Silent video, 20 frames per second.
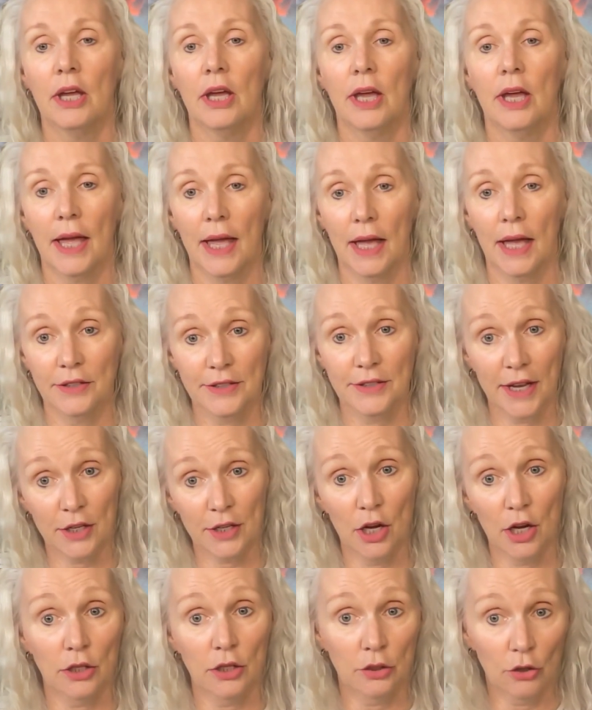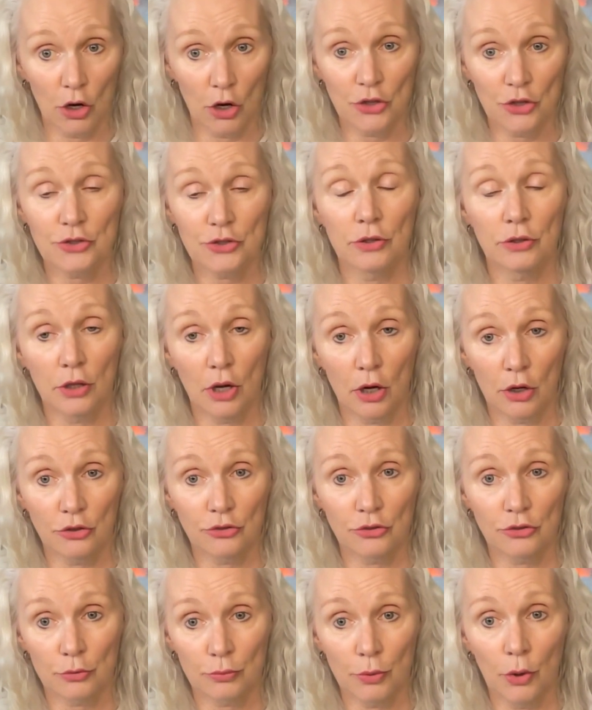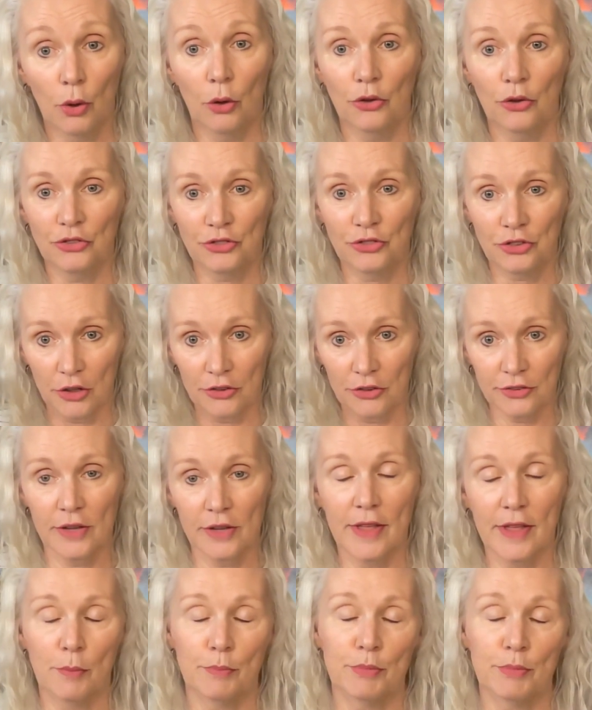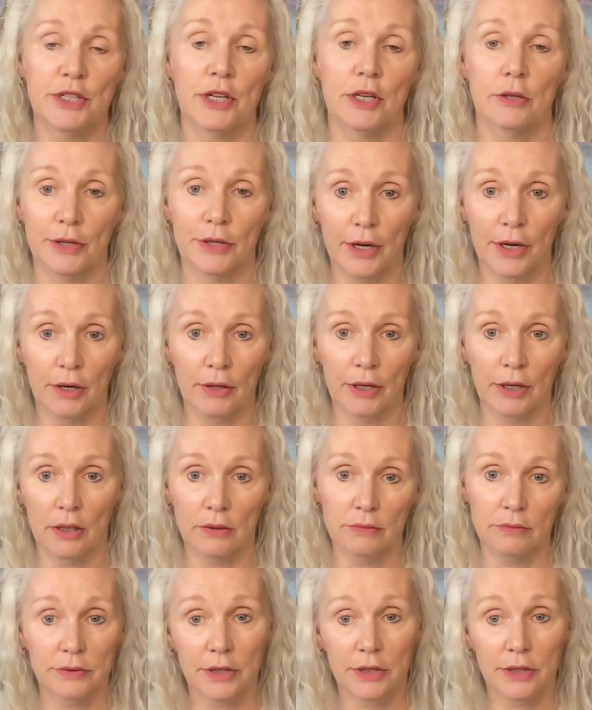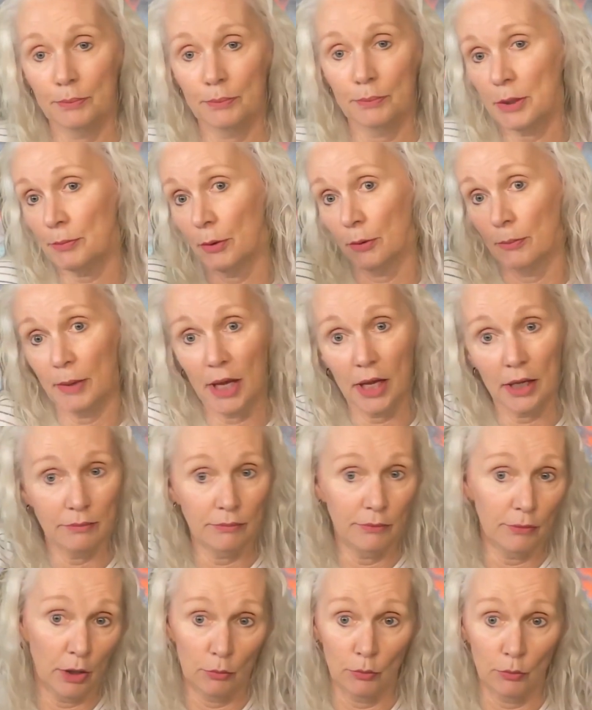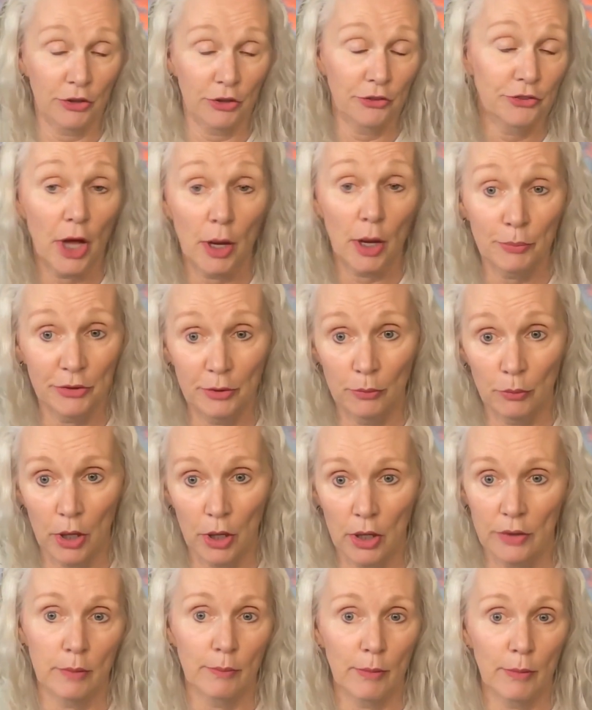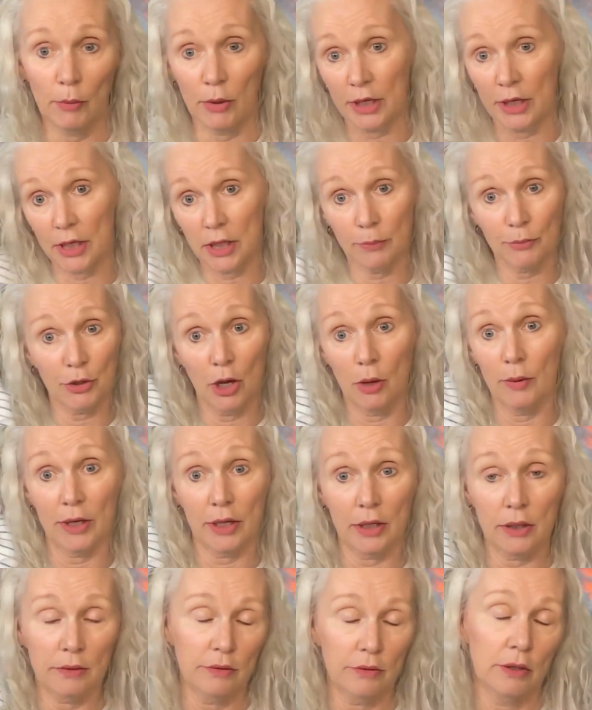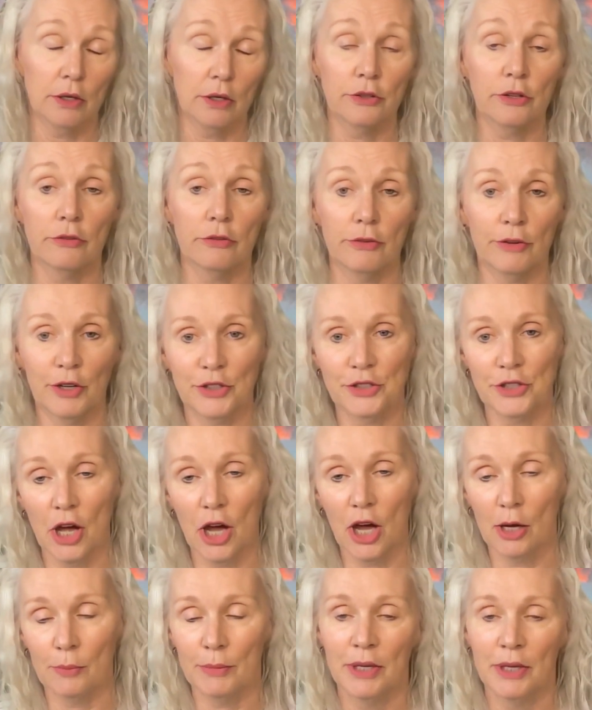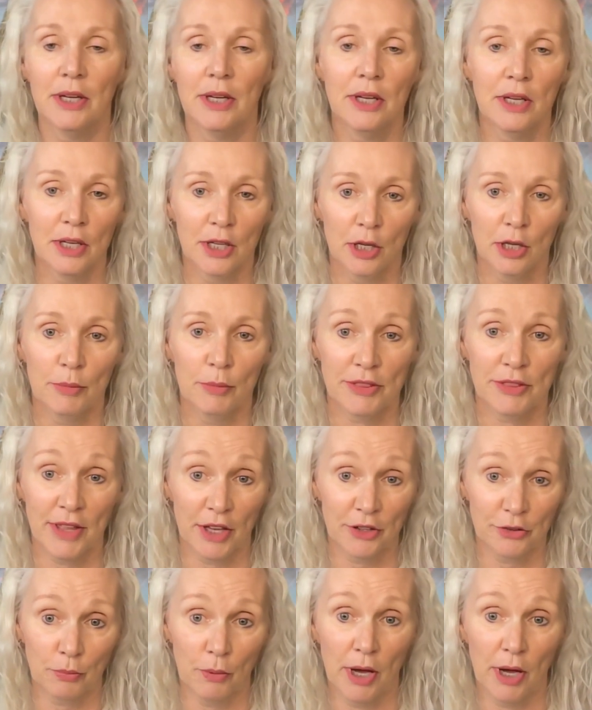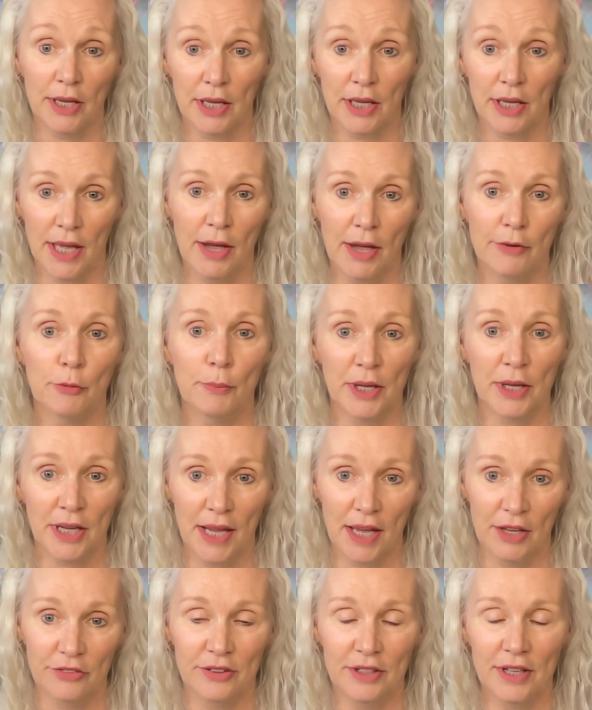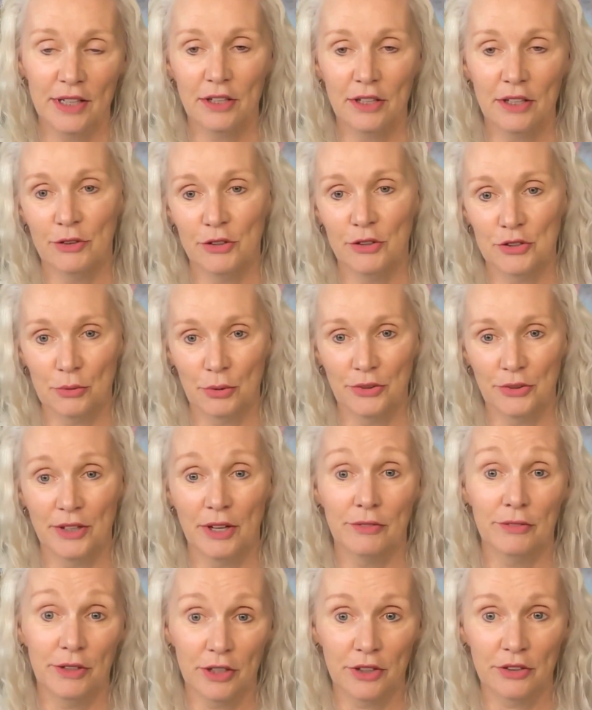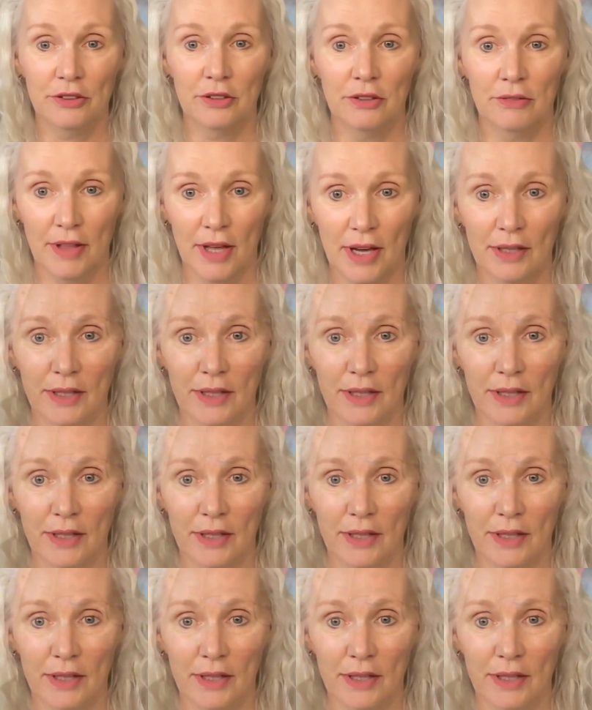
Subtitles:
and take on larger and larger roles just in that particular area. Now, people may not want to stop somewhere. They may want to keep going, to the very top. But that's why everybody has an individual definition of that.